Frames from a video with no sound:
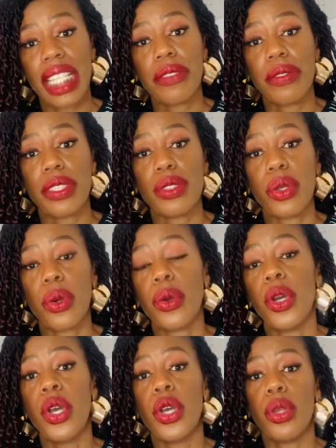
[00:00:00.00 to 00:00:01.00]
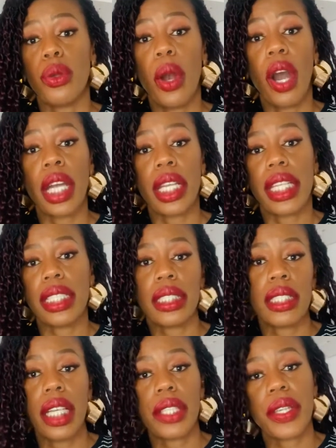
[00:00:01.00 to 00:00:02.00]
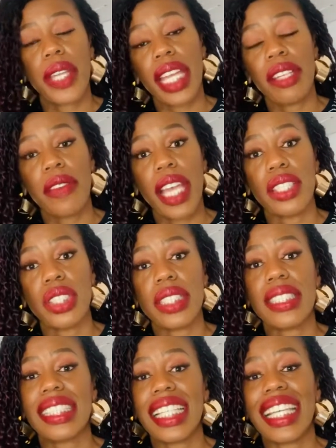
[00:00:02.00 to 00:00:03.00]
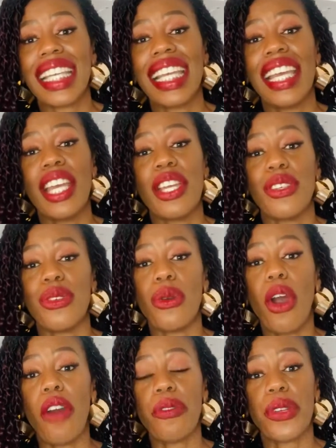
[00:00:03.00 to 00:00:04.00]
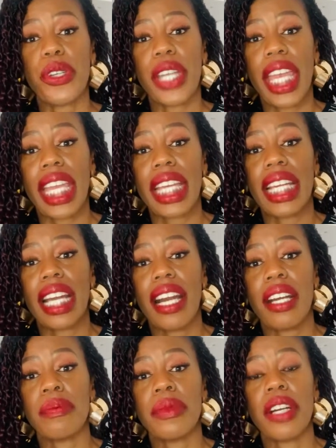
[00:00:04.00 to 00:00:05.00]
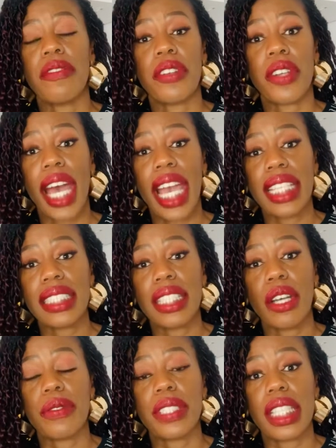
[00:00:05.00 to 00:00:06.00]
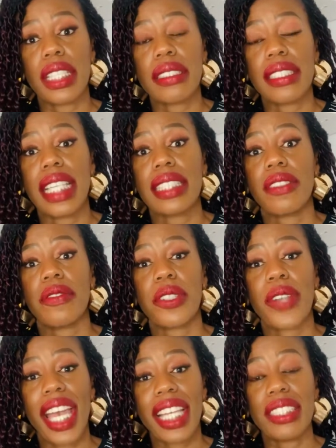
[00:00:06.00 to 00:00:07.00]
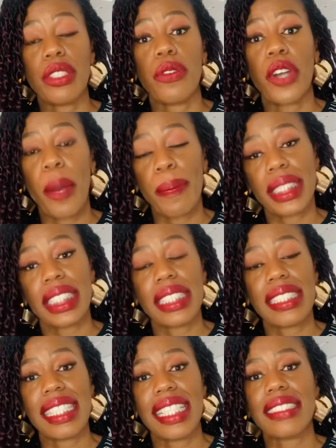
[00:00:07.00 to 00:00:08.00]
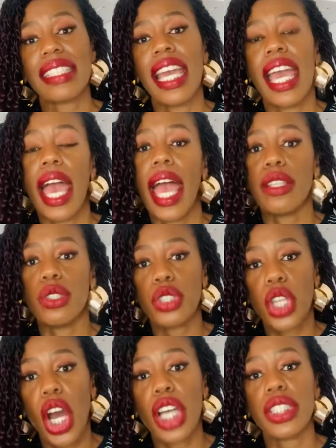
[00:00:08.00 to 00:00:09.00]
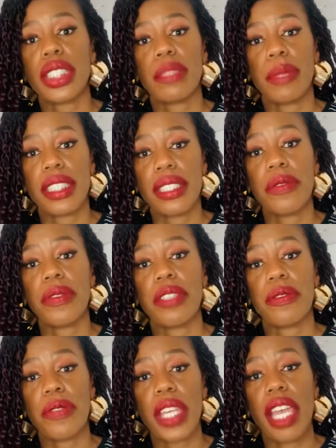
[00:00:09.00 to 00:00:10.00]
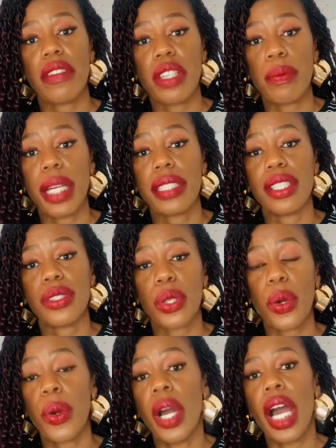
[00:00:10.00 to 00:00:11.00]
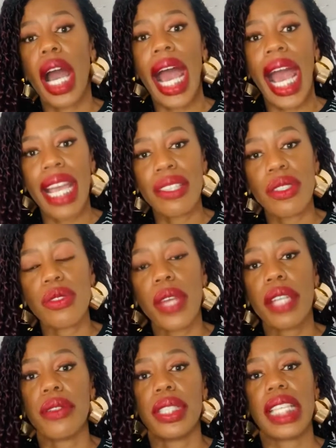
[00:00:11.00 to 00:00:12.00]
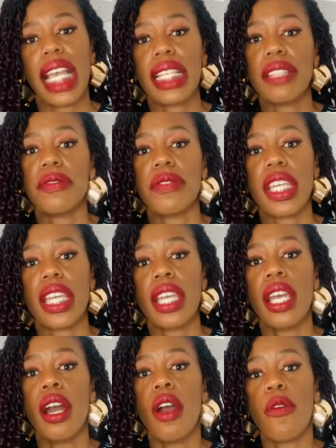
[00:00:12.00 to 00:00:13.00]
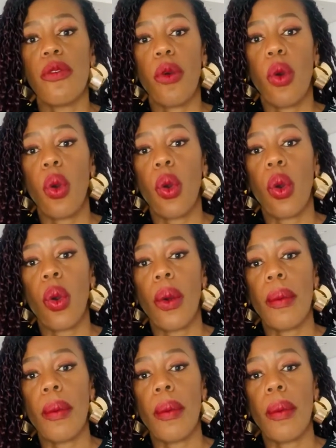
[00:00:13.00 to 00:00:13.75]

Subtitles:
fee. So you are a creative agency, you offering a variety of skill sets, a variety of competencies, and you charge a specific fee every month. So 100 Rand retainer fee for